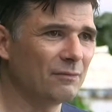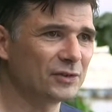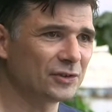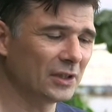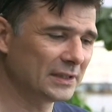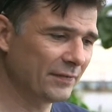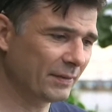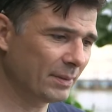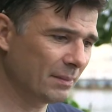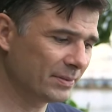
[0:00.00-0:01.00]
for
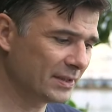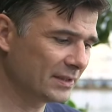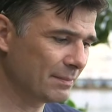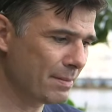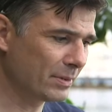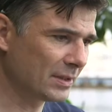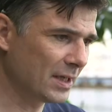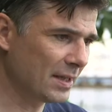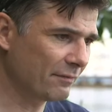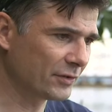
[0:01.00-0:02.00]
scientific purposes, some people can
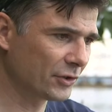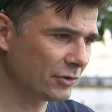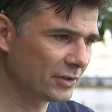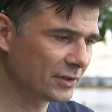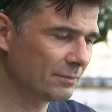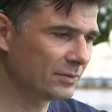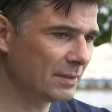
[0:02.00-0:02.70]
go there for tourism,